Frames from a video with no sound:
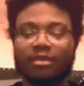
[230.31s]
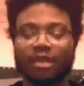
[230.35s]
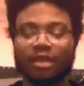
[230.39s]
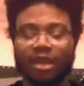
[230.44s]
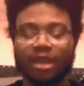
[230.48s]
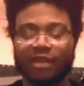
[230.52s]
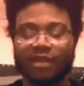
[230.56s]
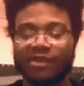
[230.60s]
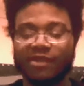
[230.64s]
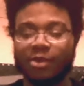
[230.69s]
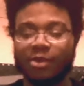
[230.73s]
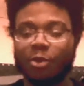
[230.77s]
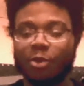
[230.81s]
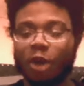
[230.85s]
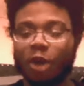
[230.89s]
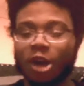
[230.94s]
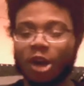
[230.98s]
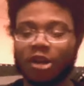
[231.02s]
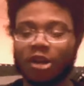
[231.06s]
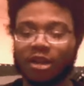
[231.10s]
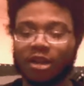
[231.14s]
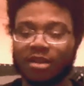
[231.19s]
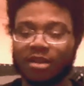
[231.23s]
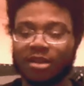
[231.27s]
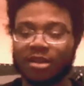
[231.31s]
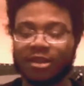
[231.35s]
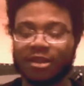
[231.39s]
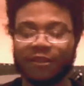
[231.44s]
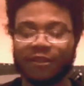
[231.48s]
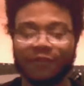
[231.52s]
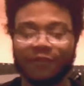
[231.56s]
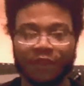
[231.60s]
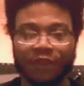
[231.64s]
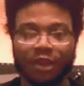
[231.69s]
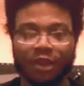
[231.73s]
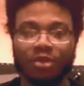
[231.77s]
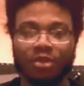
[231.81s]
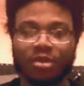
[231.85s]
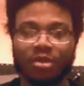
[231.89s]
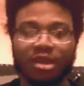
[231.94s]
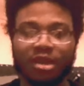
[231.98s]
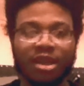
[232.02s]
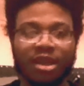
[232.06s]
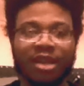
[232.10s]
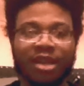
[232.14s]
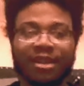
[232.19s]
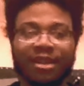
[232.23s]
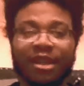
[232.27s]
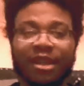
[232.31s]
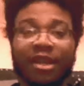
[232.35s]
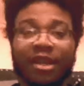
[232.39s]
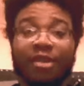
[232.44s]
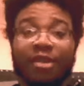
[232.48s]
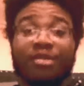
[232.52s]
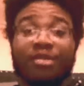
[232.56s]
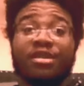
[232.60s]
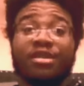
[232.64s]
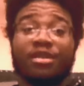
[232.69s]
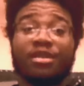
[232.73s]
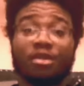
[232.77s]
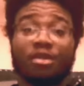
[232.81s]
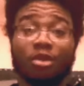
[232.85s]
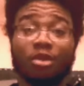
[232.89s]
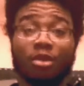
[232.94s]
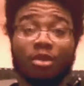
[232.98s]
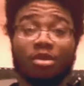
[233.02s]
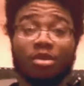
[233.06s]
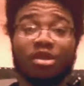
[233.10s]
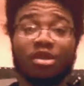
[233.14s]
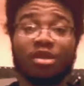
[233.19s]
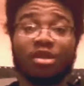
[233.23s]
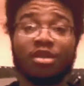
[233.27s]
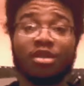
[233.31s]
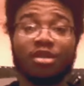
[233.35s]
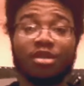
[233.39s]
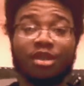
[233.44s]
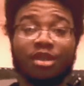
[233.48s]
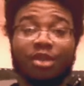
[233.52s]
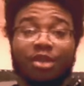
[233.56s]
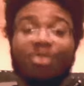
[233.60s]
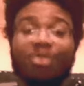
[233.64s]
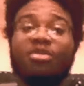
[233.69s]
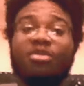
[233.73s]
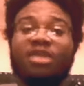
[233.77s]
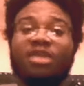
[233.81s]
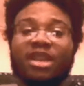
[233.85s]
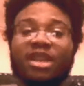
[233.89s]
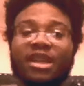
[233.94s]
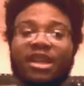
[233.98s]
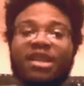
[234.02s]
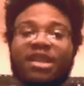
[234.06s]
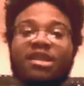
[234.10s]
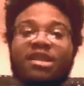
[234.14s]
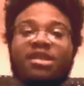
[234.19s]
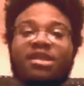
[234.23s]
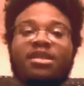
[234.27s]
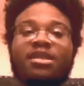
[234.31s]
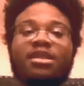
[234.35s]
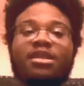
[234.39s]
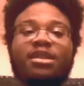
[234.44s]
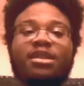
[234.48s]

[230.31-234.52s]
If you walk onto the field with nothing else, those are the two things,